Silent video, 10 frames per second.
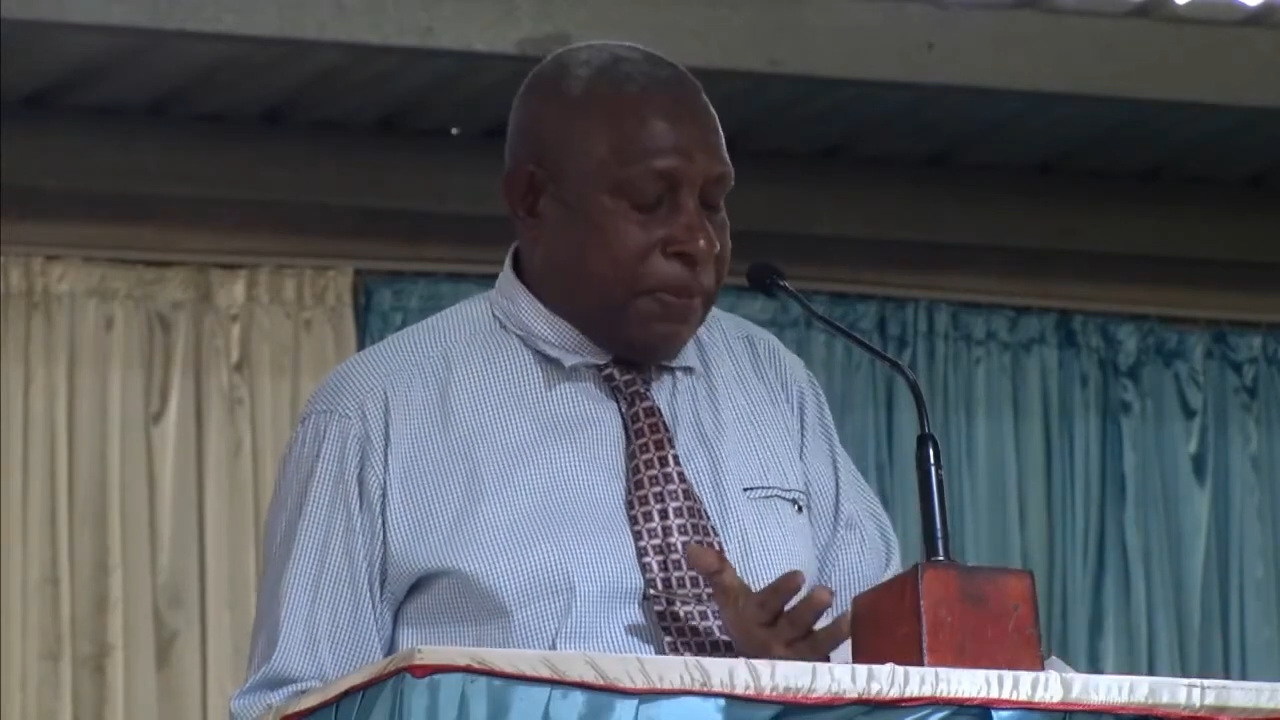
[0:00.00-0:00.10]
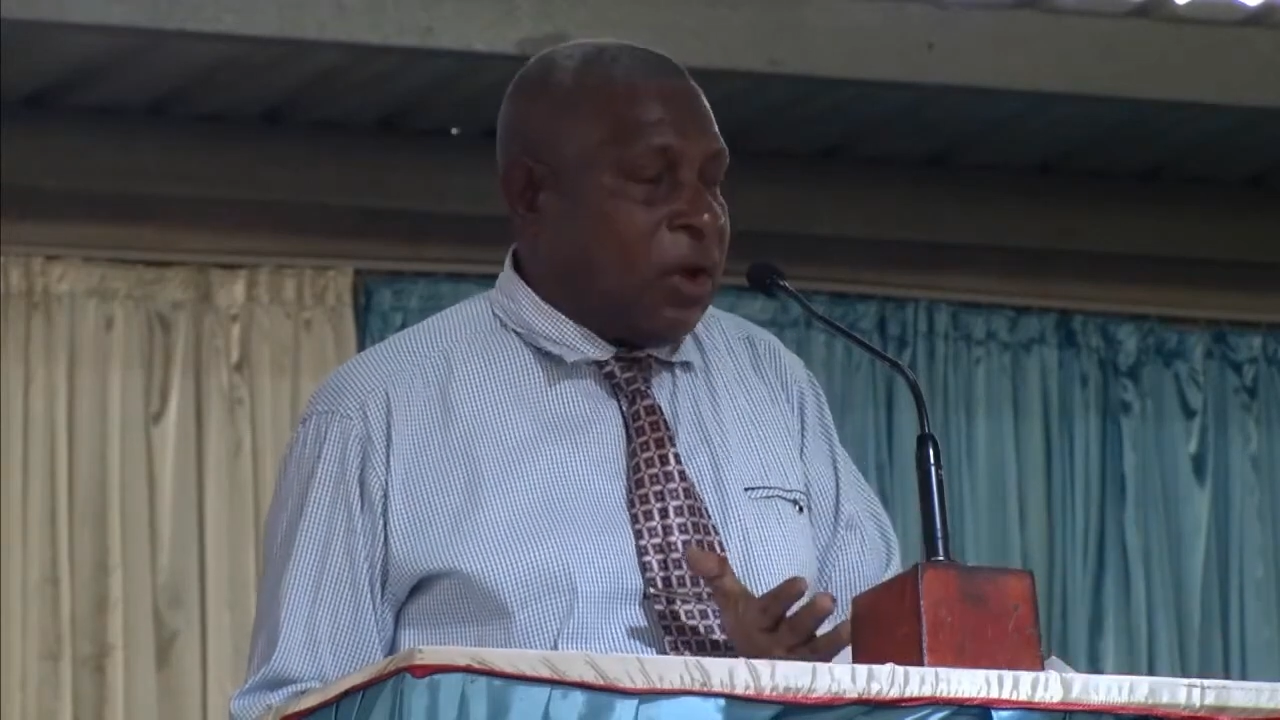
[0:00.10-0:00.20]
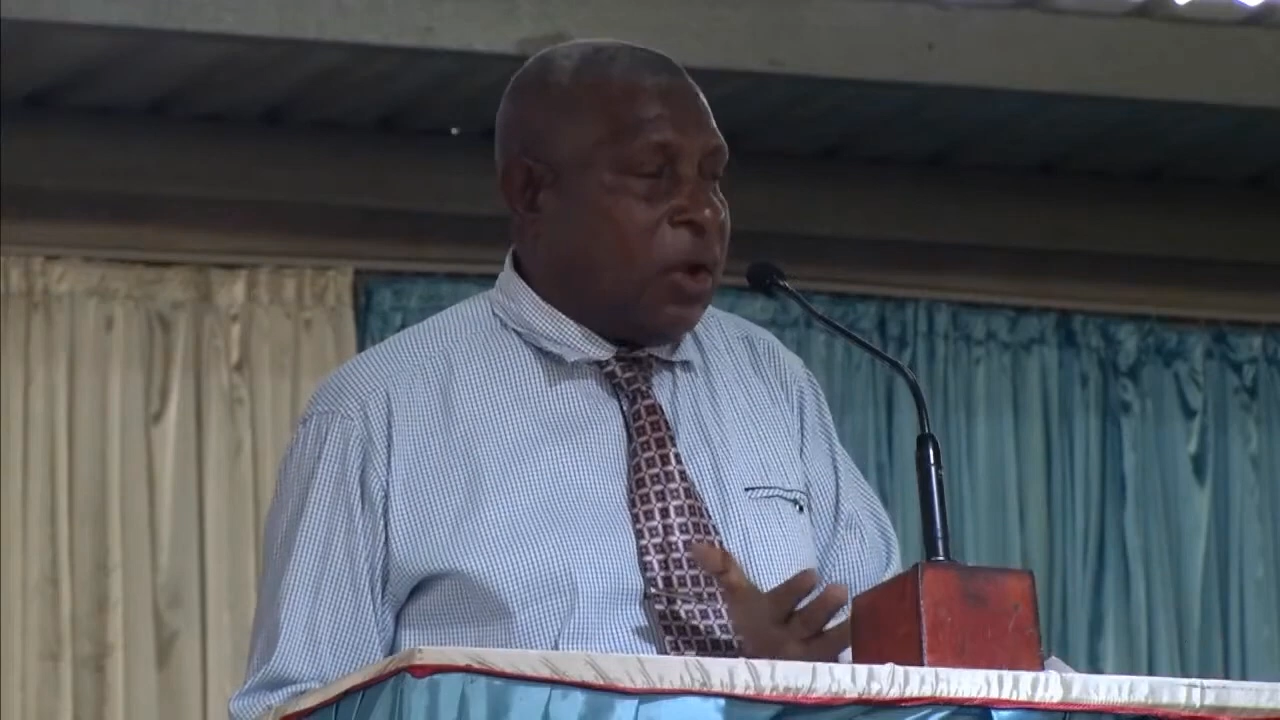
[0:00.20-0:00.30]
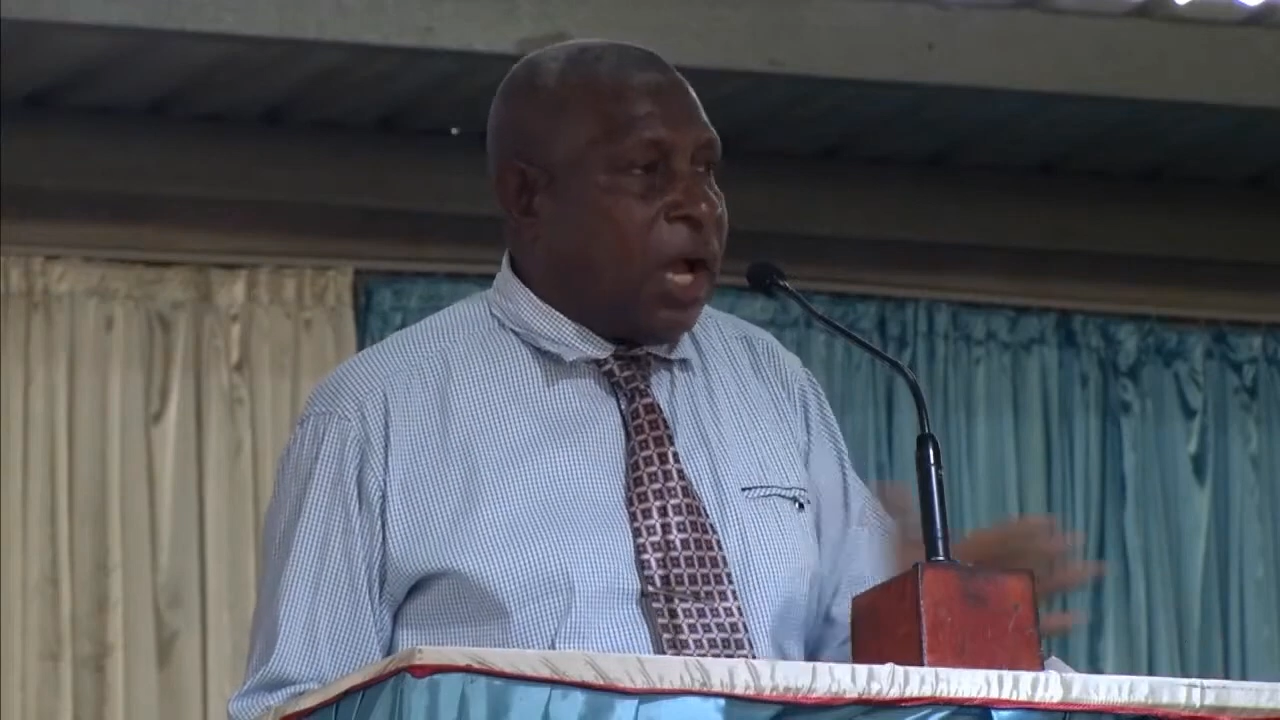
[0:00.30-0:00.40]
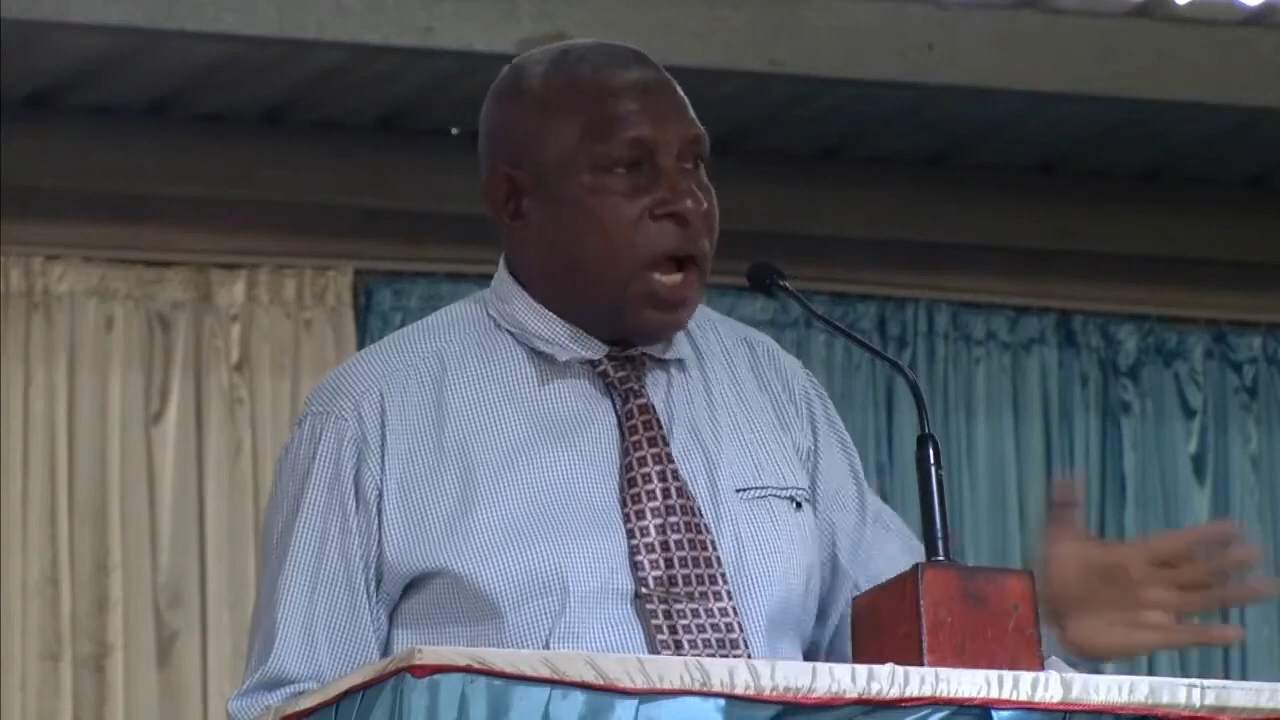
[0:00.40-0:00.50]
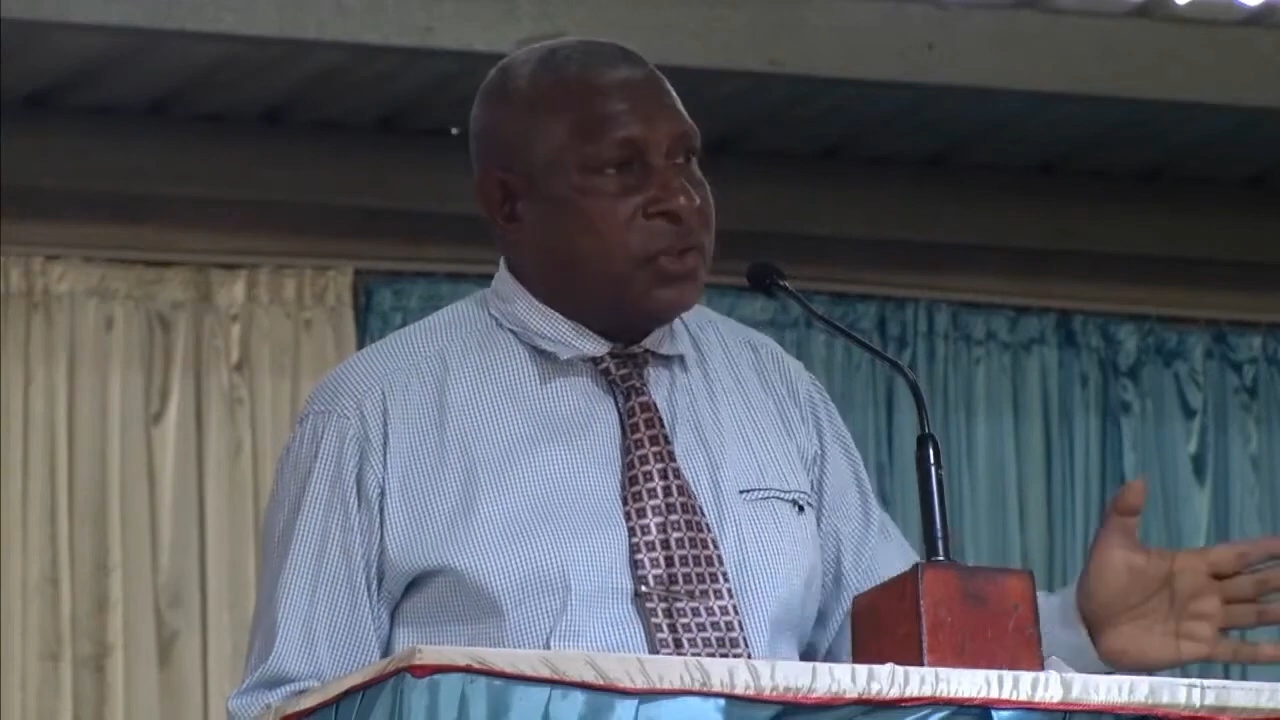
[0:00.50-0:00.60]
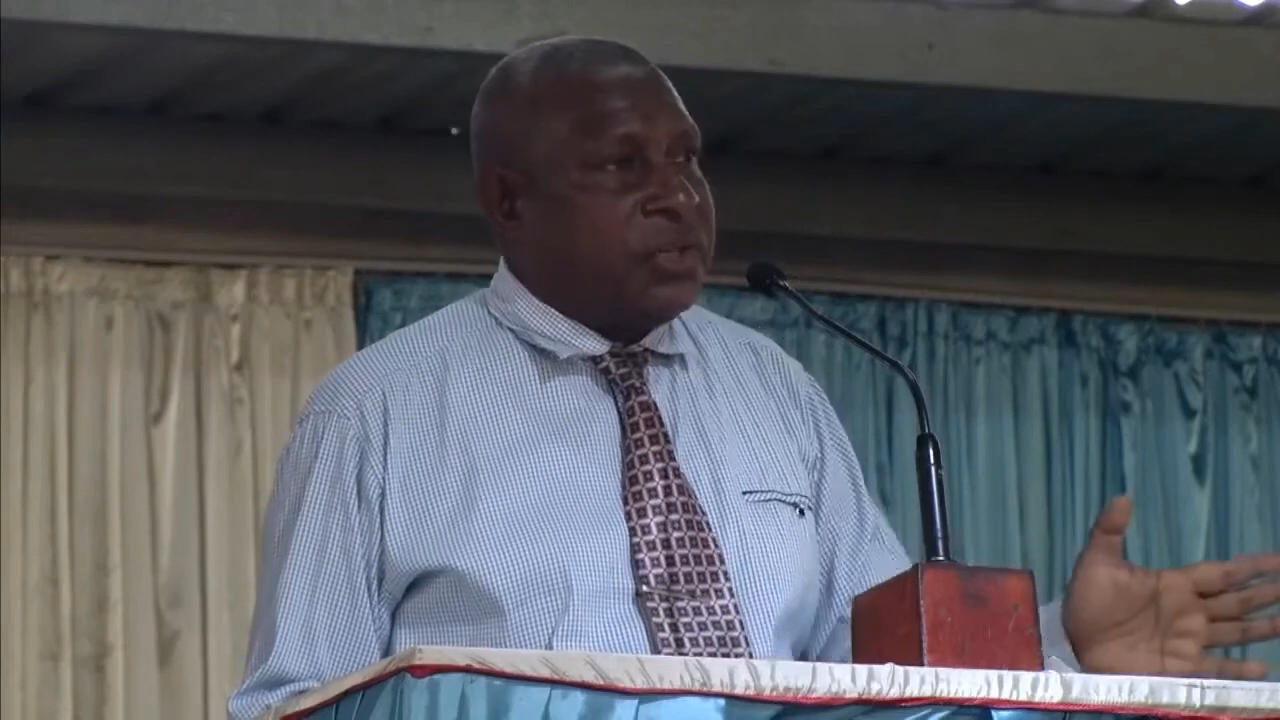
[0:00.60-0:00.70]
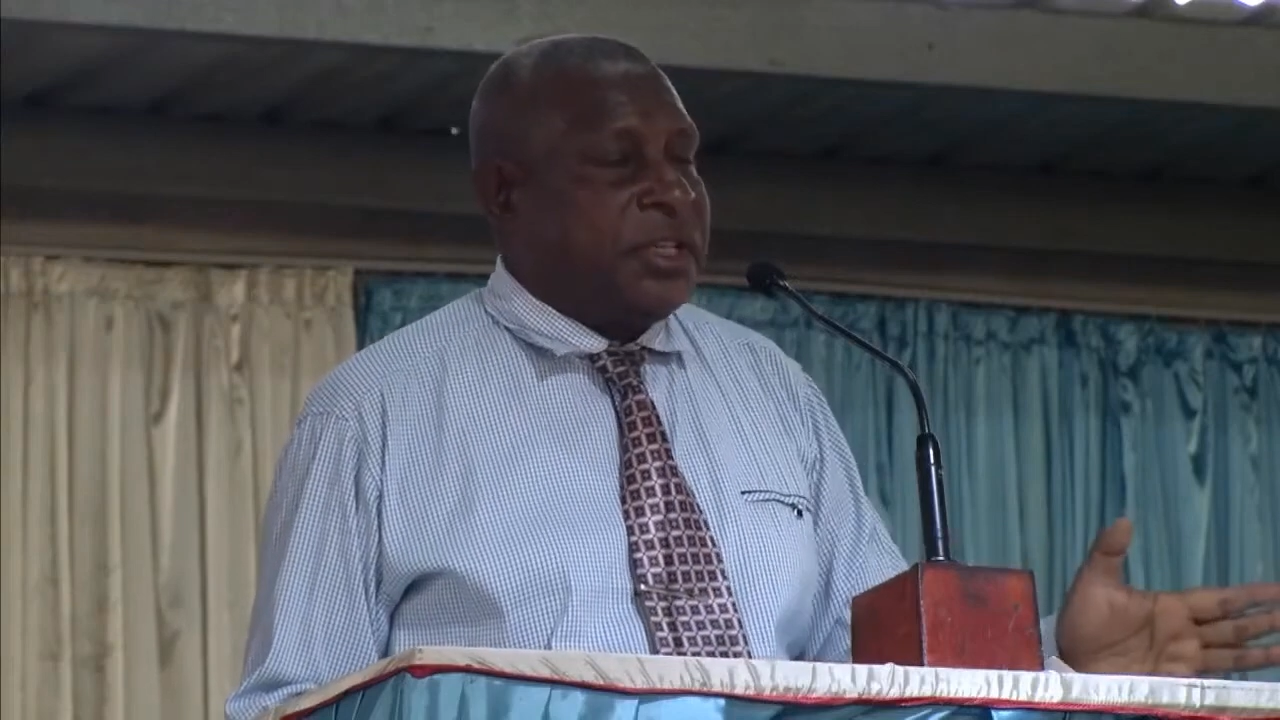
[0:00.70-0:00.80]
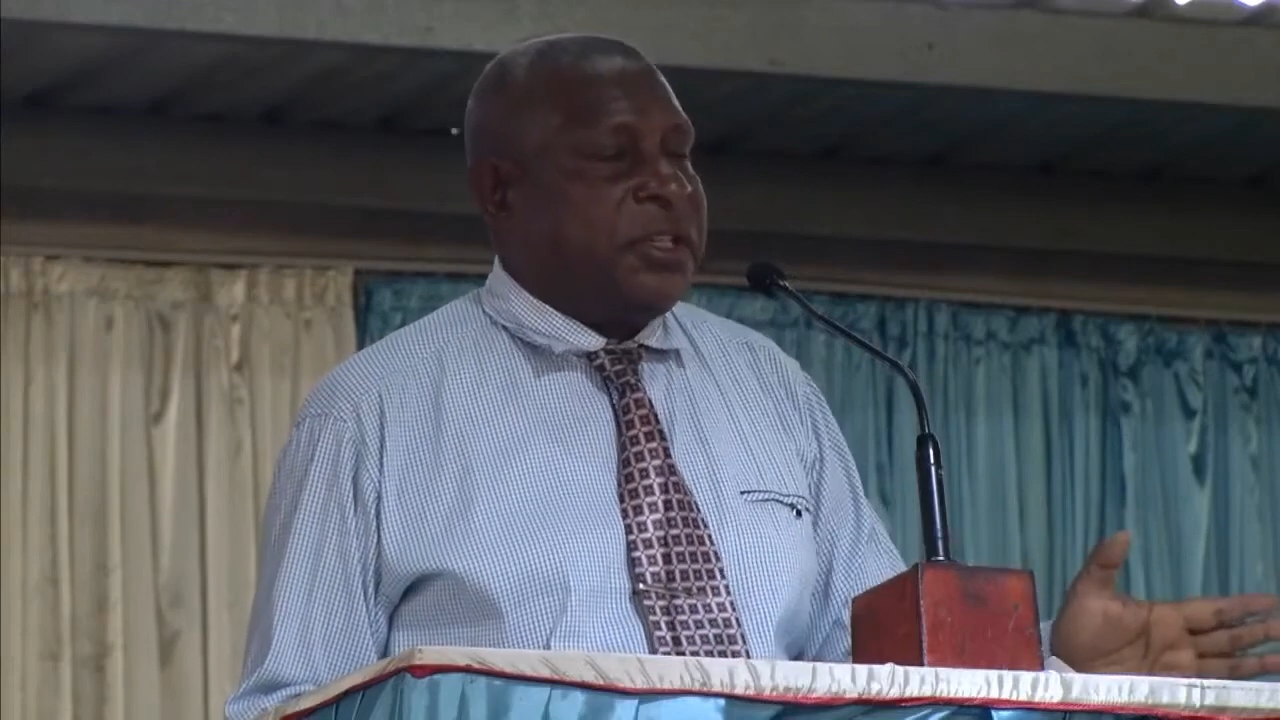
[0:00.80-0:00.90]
down all cultures,